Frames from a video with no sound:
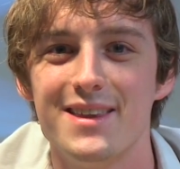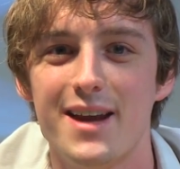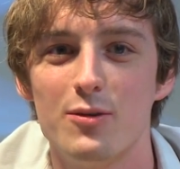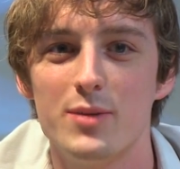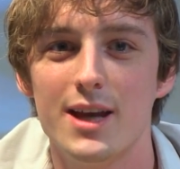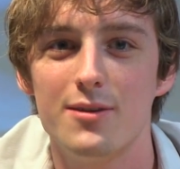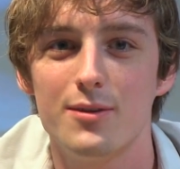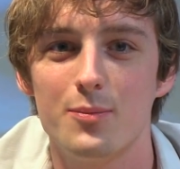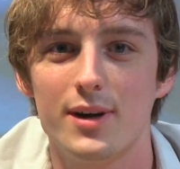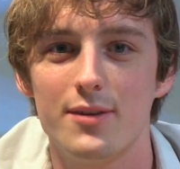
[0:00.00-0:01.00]
The day will begin
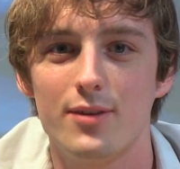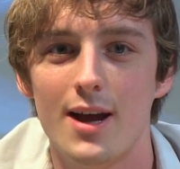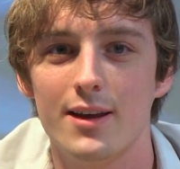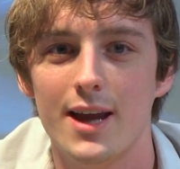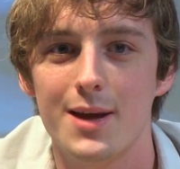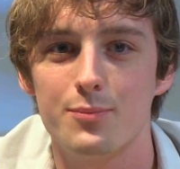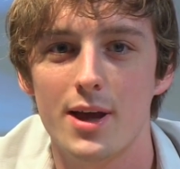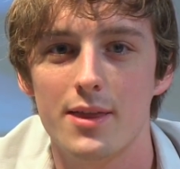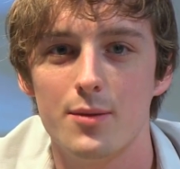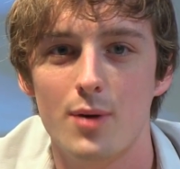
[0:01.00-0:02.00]
with a brief rally at
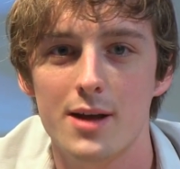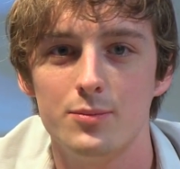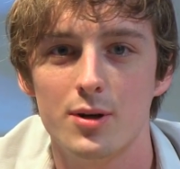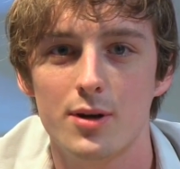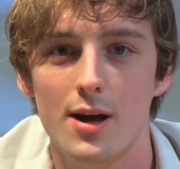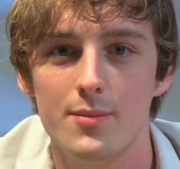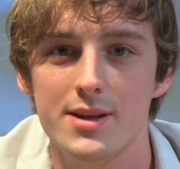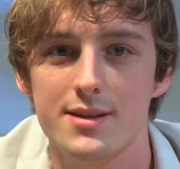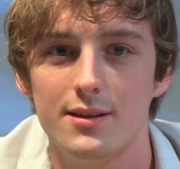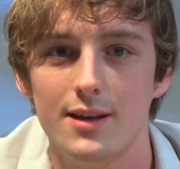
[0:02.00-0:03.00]
the Brattleboro
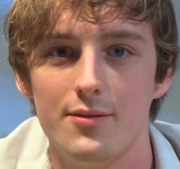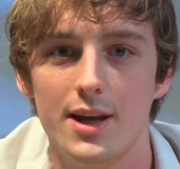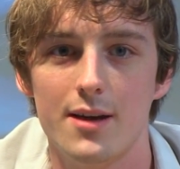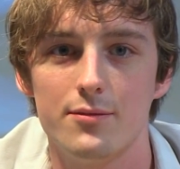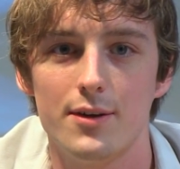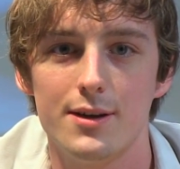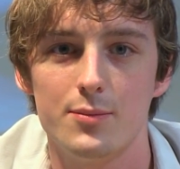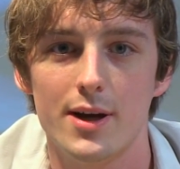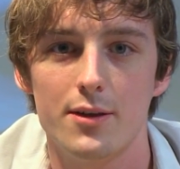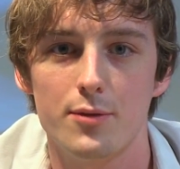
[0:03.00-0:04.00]
Commons at 11 a.m.,
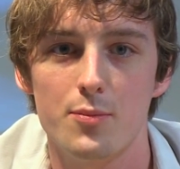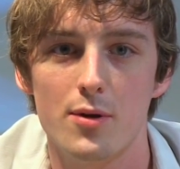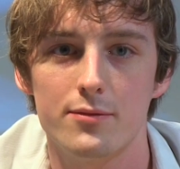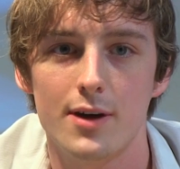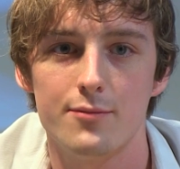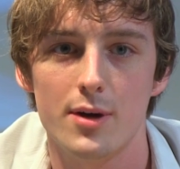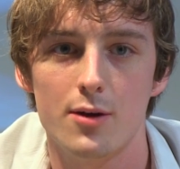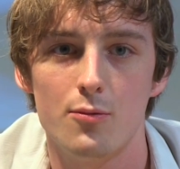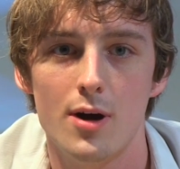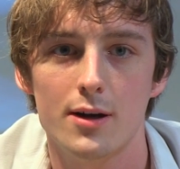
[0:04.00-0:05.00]
followed by a
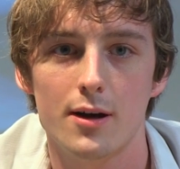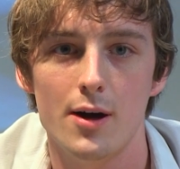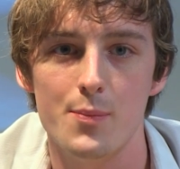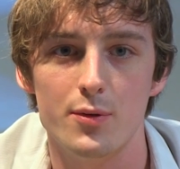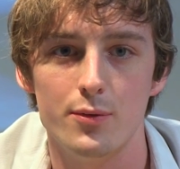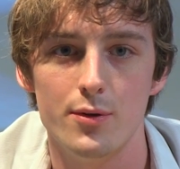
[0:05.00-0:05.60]
3.5-mile walk up